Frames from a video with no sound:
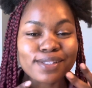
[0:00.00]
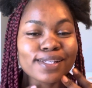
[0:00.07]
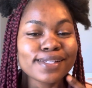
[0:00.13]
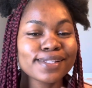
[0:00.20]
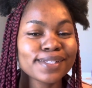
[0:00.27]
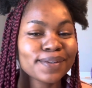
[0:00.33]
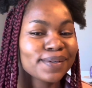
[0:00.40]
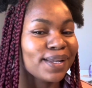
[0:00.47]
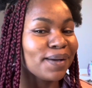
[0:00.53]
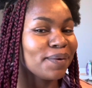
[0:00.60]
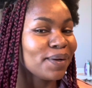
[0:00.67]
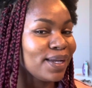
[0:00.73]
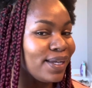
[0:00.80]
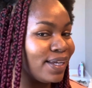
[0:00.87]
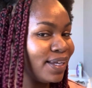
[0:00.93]
I settle down
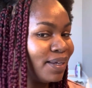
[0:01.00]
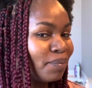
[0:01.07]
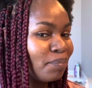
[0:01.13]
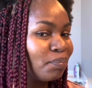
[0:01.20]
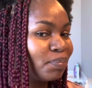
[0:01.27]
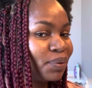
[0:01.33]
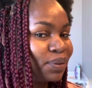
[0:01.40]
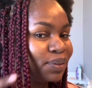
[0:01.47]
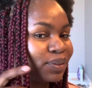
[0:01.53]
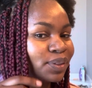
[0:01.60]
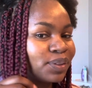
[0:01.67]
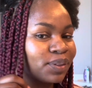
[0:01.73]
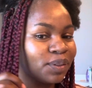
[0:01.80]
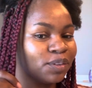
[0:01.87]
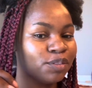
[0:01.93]
in, but
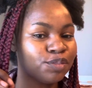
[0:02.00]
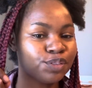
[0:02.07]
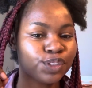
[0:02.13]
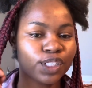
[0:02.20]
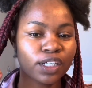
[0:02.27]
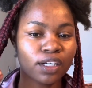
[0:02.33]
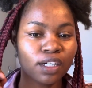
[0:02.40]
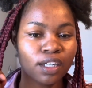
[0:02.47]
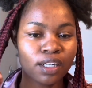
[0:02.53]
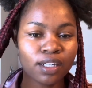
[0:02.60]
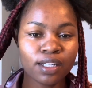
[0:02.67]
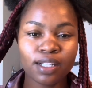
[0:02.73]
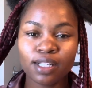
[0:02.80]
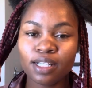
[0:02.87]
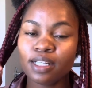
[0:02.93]
so far
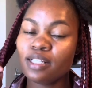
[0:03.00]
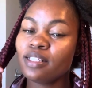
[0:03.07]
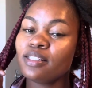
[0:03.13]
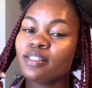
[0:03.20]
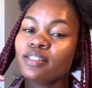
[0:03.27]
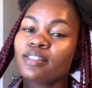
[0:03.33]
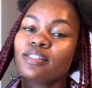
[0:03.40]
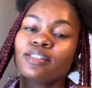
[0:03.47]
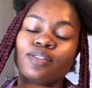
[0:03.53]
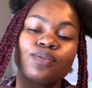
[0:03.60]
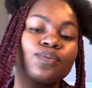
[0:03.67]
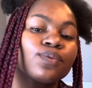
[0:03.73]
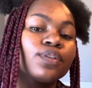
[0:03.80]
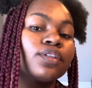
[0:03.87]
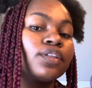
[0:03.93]
this is
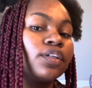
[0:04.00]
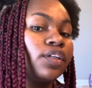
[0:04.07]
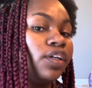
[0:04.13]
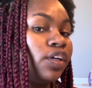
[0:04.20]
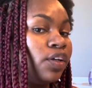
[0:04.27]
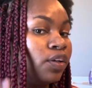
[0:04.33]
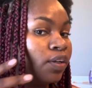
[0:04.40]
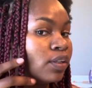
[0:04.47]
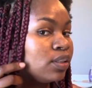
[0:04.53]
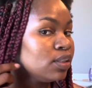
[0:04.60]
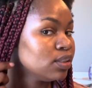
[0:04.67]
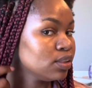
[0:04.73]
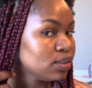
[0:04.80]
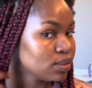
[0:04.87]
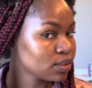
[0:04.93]
what the hair
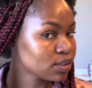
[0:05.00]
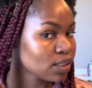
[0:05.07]
is